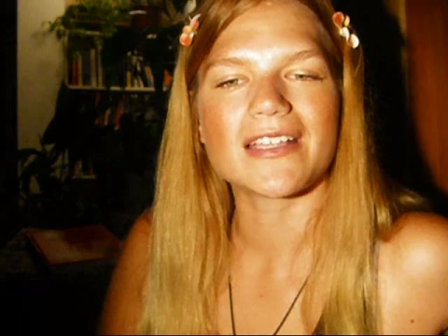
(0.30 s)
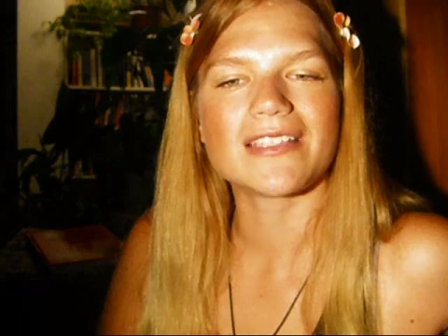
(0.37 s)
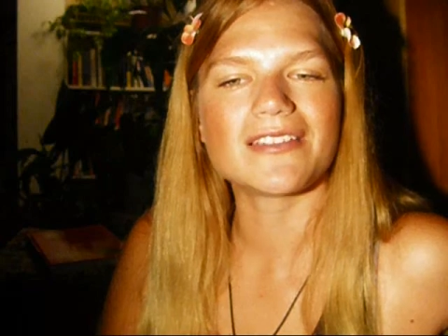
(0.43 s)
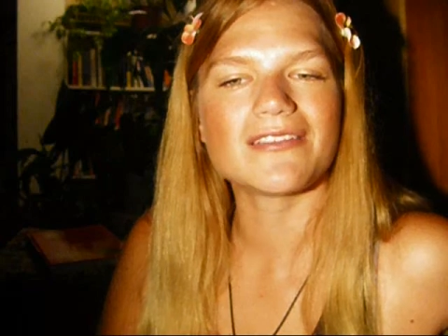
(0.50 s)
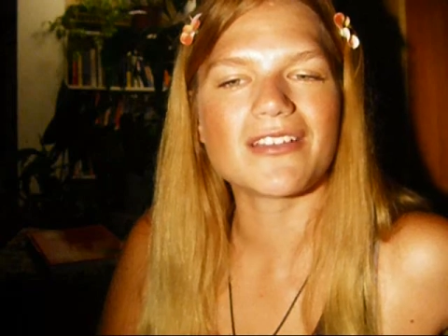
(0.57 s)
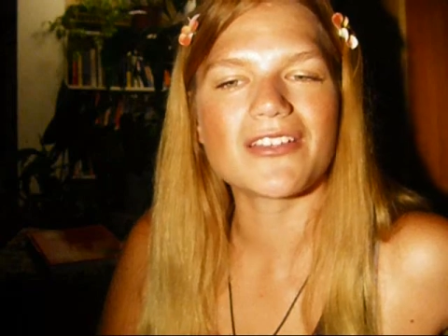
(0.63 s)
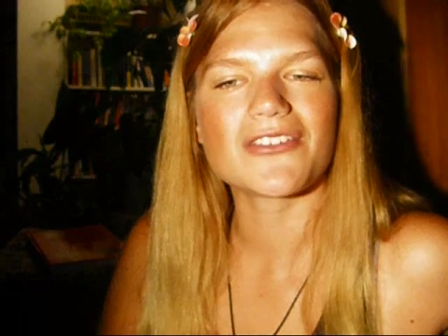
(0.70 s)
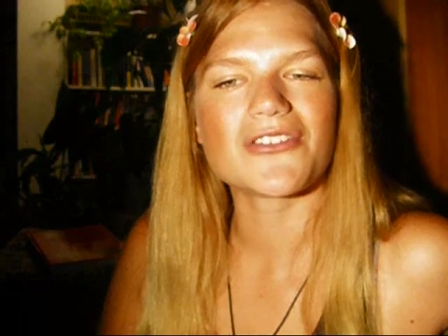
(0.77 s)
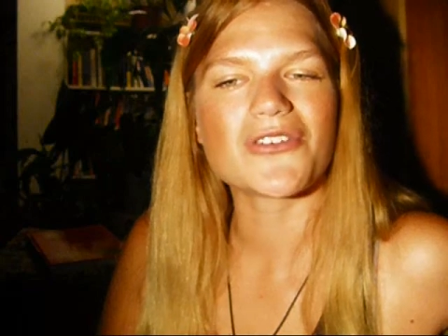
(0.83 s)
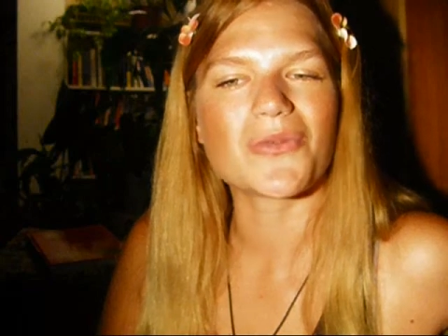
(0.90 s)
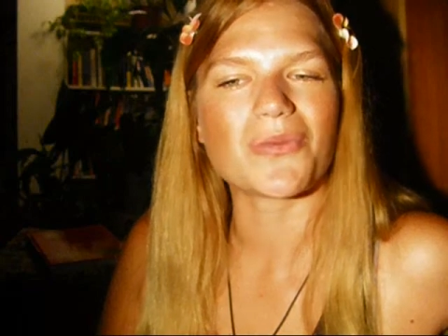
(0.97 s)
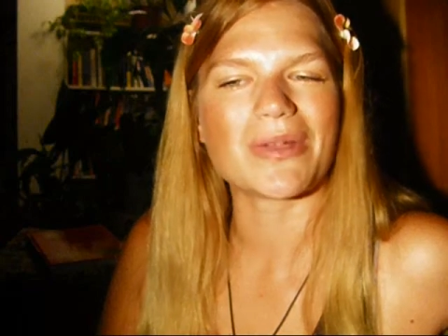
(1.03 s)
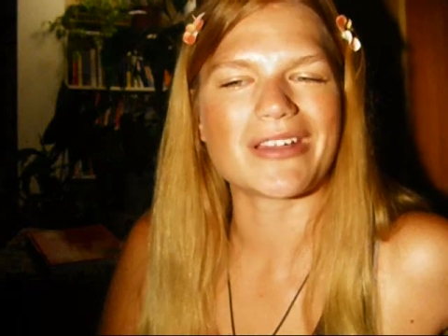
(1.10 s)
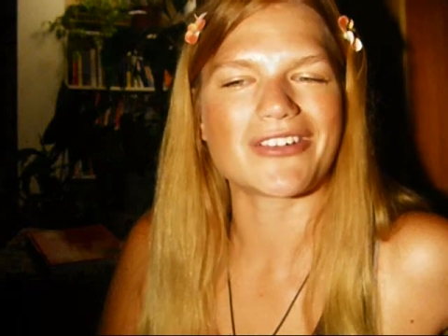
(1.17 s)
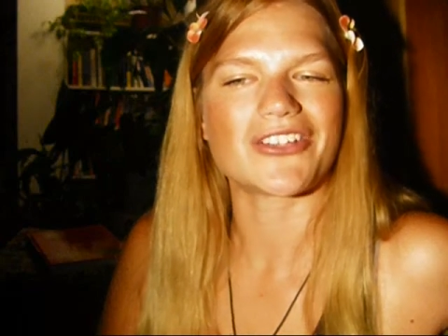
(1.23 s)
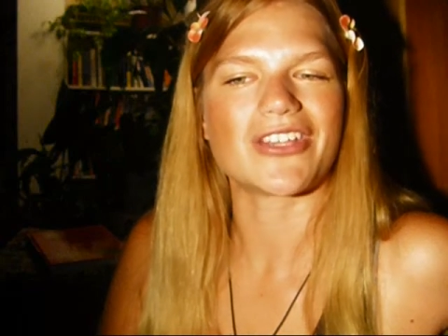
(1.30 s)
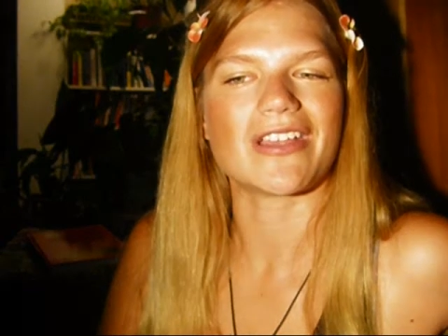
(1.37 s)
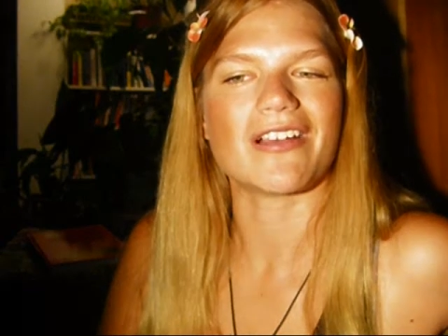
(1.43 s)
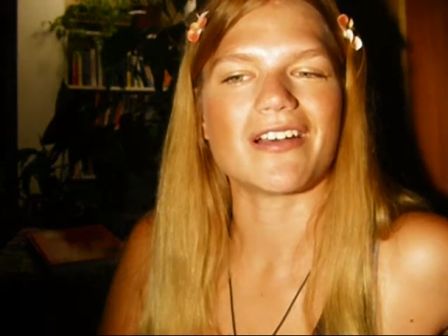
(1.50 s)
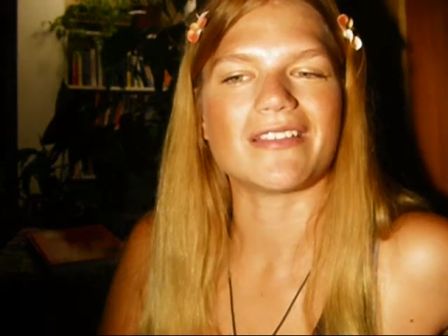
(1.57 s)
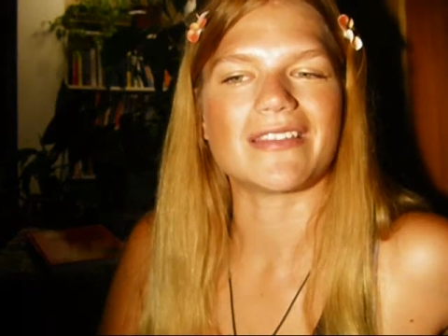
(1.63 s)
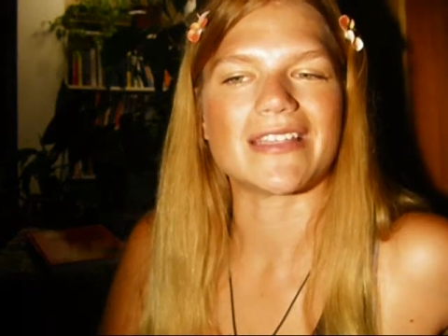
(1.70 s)
I do not know where
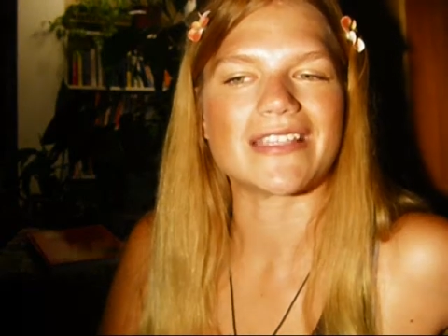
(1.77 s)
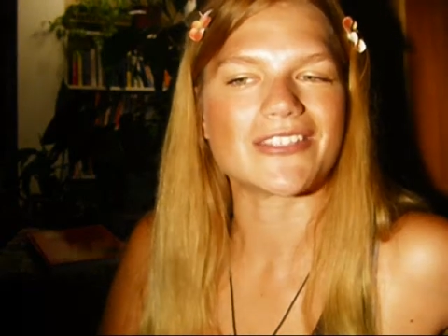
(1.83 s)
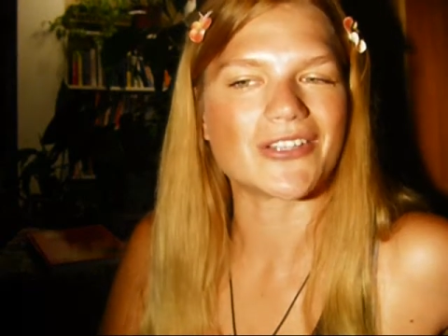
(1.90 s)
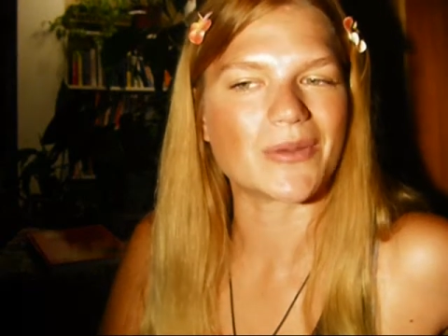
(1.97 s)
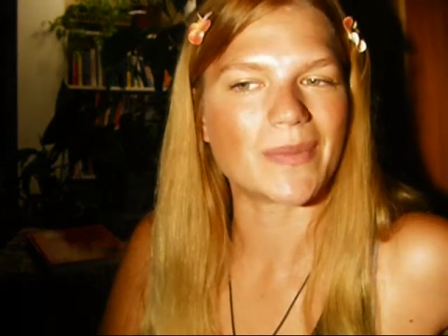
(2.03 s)
she got this.